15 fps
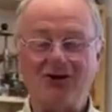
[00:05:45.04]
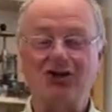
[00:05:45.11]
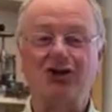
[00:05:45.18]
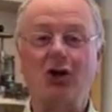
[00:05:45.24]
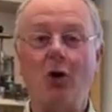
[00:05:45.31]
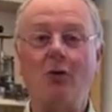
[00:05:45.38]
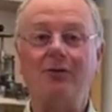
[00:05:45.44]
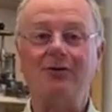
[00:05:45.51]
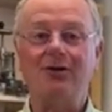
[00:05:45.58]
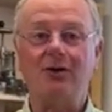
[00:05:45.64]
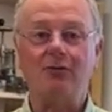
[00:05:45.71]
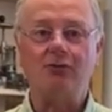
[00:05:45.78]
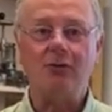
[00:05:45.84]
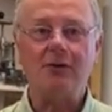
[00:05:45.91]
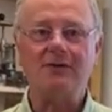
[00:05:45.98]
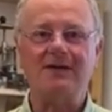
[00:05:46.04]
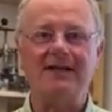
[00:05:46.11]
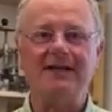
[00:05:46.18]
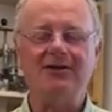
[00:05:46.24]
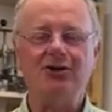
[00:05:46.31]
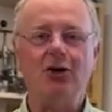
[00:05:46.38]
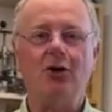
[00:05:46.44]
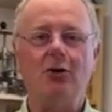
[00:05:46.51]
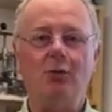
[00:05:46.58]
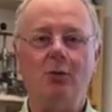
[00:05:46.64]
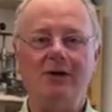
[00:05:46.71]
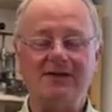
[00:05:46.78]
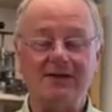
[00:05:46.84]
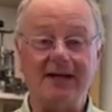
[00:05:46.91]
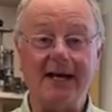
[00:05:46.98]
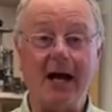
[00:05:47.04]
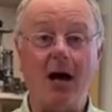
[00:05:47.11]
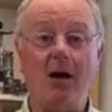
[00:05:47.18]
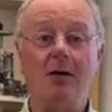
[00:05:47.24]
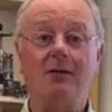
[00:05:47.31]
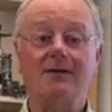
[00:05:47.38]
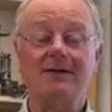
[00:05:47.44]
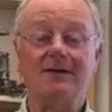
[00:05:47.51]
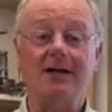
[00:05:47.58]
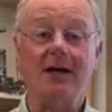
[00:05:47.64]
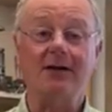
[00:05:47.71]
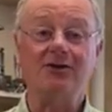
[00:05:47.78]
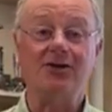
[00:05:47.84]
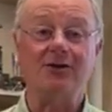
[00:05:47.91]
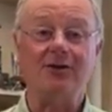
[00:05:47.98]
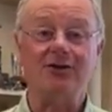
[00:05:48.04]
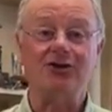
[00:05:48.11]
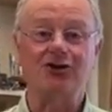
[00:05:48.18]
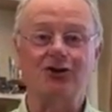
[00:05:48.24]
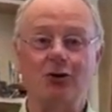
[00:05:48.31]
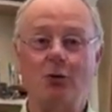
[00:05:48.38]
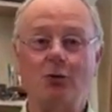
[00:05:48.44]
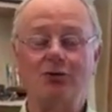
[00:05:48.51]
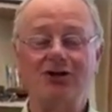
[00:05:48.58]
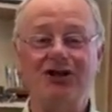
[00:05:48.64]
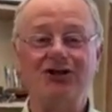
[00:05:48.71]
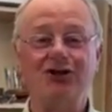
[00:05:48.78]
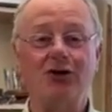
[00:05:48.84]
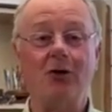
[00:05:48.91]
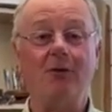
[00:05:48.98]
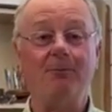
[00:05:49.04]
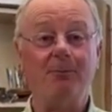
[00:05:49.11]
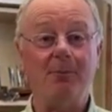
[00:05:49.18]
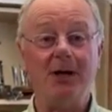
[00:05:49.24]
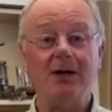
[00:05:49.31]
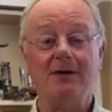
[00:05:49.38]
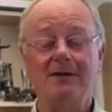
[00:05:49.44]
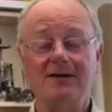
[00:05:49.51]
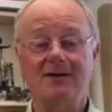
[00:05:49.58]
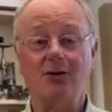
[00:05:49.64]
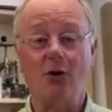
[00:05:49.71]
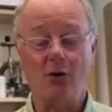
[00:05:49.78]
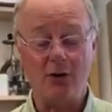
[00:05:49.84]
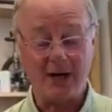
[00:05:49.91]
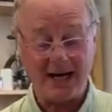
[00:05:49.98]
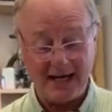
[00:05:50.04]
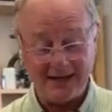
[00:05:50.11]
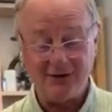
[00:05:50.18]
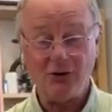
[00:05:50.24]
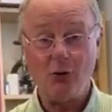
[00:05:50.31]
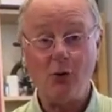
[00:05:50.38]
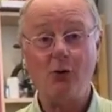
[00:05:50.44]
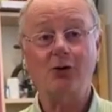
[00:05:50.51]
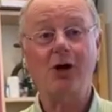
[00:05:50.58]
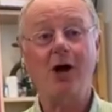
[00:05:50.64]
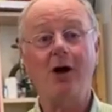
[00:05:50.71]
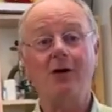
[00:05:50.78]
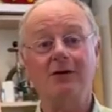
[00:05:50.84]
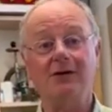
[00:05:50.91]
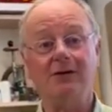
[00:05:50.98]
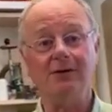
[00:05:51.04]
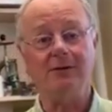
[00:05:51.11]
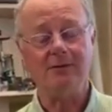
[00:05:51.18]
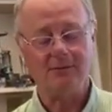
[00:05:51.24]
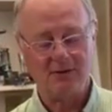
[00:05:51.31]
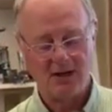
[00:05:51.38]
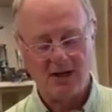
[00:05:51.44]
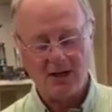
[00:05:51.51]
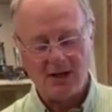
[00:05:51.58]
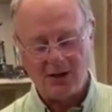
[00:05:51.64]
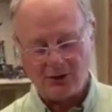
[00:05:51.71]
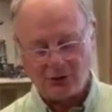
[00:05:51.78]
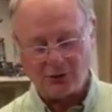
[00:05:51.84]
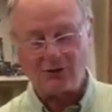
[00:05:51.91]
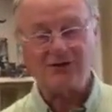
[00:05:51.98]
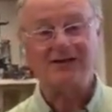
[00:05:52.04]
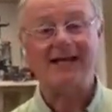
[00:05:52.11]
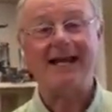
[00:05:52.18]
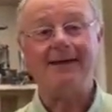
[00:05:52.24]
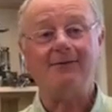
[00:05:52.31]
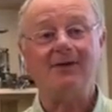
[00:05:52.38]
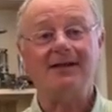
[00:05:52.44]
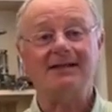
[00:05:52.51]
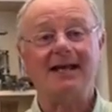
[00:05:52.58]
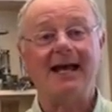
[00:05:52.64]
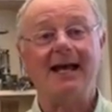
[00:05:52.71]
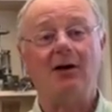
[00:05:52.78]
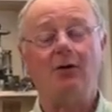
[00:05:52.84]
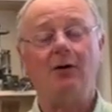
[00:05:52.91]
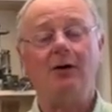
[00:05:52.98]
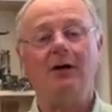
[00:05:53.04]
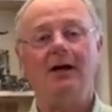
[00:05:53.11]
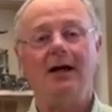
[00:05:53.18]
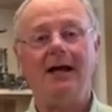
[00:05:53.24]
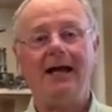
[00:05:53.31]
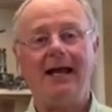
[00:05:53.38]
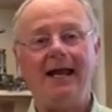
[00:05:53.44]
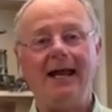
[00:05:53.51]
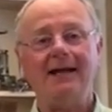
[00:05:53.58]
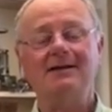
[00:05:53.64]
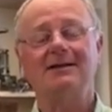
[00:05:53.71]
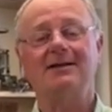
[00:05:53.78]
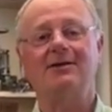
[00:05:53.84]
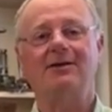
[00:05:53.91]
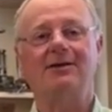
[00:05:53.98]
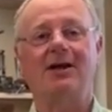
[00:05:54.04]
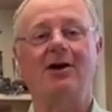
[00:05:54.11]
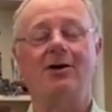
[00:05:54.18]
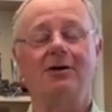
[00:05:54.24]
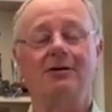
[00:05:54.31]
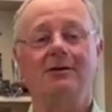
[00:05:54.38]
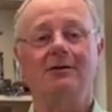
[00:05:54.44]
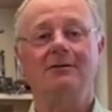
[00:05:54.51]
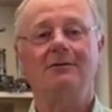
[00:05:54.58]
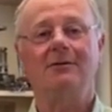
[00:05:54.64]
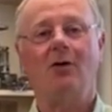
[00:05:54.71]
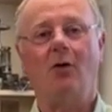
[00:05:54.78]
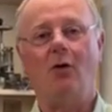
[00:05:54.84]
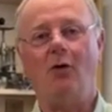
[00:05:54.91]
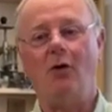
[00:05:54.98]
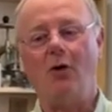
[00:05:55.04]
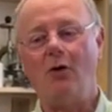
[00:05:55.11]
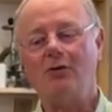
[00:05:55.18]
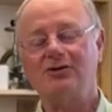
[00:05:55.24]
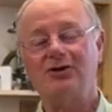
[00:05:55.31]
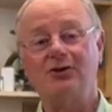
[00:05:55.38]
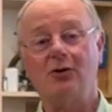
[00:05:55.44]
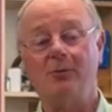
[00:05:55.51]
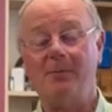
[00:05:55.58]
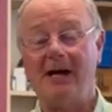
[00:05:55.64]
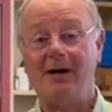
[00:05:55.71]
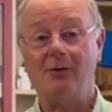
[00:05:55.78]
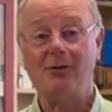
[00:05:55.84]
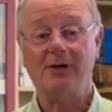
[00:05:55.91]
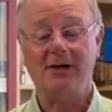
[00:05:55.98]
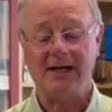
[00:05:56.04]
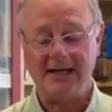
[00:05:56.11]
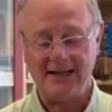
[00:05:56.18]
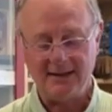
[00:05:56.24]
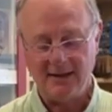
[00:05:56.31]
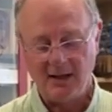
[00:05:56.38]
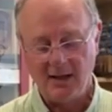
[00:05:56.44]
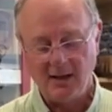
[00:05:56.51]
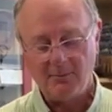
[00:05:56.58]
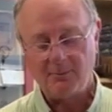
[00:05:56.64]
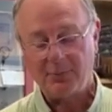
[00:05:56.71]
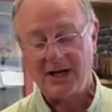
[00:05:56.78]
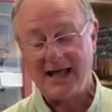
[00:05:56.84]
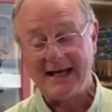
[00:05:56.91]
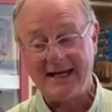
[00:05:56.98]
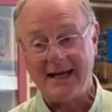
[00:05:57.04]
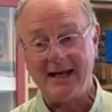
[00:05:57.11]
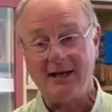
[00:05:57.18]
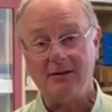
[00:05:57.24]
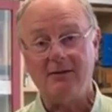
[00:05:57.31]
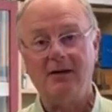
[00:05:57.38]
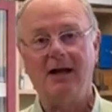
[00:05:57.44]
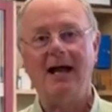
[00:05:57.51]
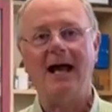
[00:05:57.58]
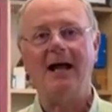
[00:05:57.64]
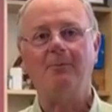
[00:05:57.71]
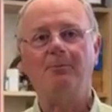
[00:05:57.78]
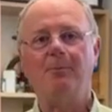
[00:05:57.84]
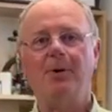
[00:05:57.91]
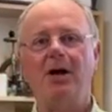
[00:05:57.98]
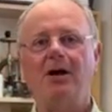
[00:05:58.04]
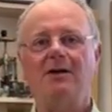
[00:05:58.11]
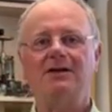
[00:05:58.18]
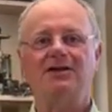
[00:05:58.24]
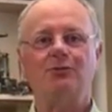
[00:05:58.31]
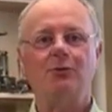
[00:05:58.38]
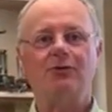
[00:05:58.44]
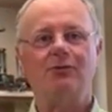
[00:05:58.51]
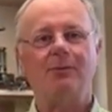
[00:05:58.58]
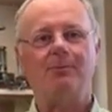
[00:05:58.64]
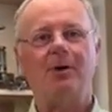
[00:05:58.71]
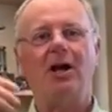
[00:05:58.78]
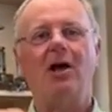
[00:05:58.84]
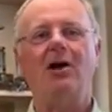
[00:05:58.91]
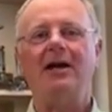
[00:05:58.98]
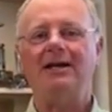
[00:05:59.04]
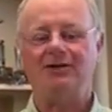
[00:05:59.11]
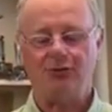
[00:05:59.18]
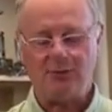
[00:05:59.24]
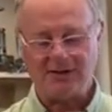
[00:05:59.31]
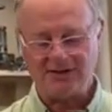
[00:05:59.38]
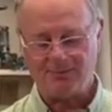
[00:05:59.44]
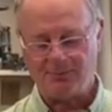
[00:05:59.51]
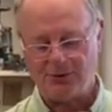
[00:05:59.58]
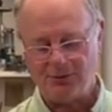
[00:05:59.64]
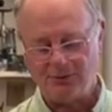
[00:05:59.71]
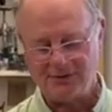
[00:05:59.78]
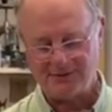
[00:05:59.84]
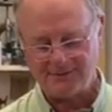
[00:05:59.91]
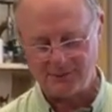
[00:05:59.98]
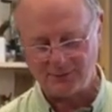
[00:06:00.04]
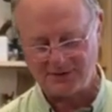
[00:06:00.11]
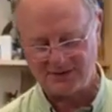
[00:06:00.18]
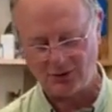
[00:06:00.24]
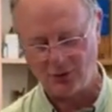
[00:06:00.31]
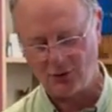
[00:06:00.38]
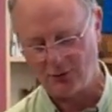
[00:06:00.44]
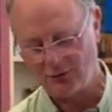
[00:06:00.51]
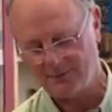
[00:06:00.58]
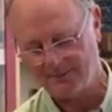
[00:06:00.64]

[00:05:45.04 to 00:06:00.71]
chant de rossignol was the answer to the shortage of birdsong in your garden. You could take this out into the garden or onto your balcony, play it, and birds would reply to its beautiful song.